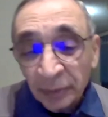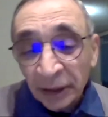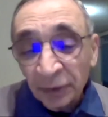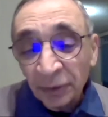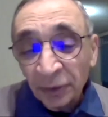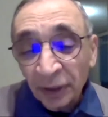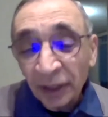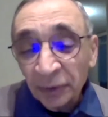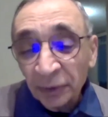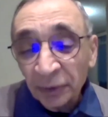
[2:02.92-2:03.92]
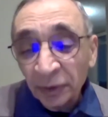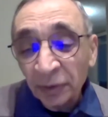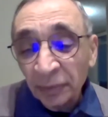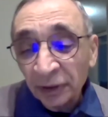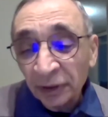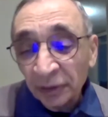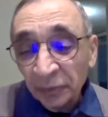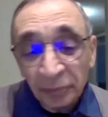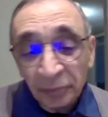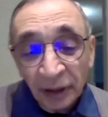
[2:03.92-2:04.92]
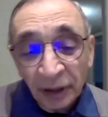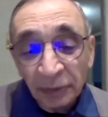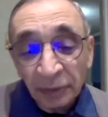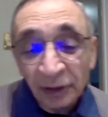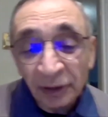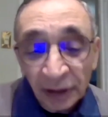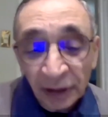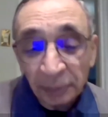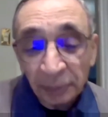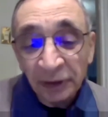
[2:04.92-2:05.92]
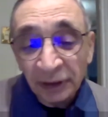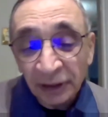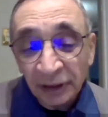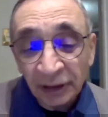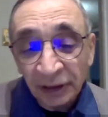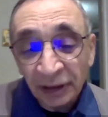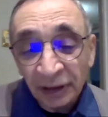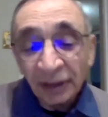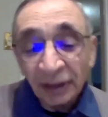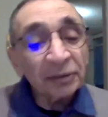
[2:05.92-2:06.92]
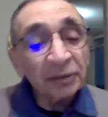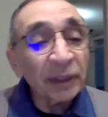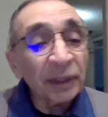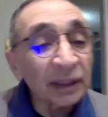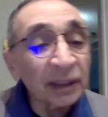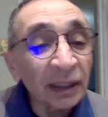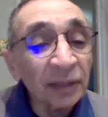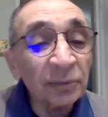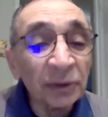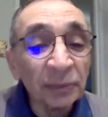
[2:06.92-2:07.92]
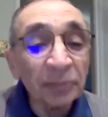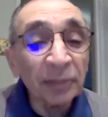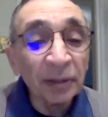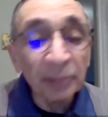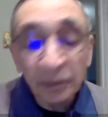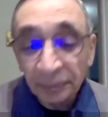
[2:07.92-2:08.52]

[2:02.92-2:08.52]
talk, I will talk about some of my personal experiences when I was with Baba.